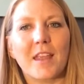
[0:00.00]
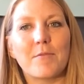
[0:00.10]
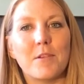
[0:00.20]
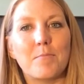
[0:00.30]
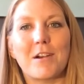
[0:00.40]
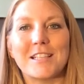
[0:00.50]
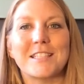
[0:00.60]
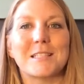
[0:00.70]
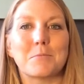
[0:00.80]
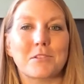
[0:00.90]
if you press
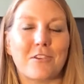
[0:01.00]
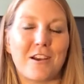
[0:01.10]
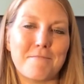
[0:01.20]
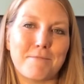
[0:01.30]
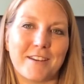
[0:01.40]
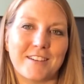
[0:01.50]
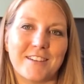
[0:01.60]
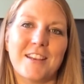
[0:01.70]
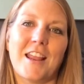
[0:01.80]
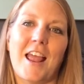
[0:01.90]
the subscribe
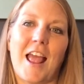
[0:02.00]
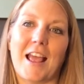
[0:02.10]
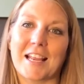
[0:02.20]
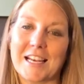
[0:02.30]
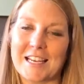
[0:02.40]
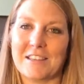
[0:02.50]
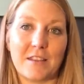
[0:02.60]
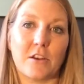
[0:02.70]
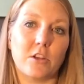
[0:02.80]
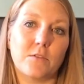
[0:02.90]
button and click
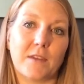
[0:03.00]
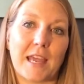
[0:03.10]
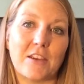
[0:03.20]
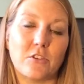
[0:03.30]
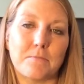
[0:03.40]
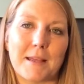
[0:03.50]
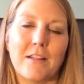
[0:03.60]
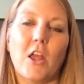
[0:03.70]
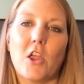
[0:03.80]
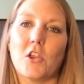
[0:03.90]
the notification
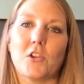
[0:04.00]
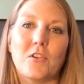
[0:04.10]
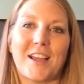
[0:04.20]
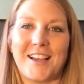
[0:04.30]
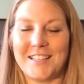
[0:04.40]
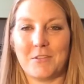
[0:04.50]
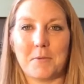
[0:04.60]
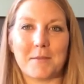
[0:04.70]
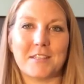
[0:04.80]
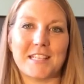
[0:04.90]
bell, you guys will
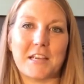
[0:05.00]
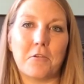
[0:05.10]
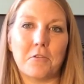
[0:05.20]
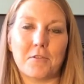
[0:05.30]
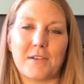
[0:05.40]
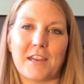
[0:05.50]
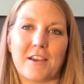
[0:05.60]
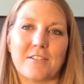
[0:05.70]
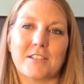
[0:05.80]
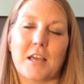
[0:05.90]
be able to see all the
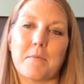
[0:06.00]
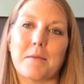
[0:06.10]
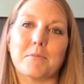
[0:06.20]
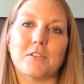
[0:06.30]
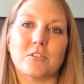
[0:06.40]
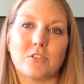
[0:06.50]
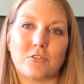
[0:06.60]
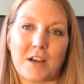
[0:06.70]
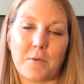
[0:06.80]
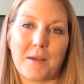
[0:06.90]
videos come up
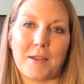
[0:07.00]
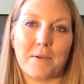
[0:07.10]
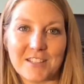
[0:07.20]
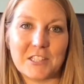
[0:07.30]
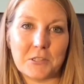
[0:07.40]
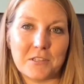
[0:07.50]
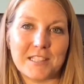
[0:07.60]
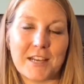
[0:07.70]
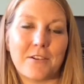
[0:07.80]
straight away as soon as they're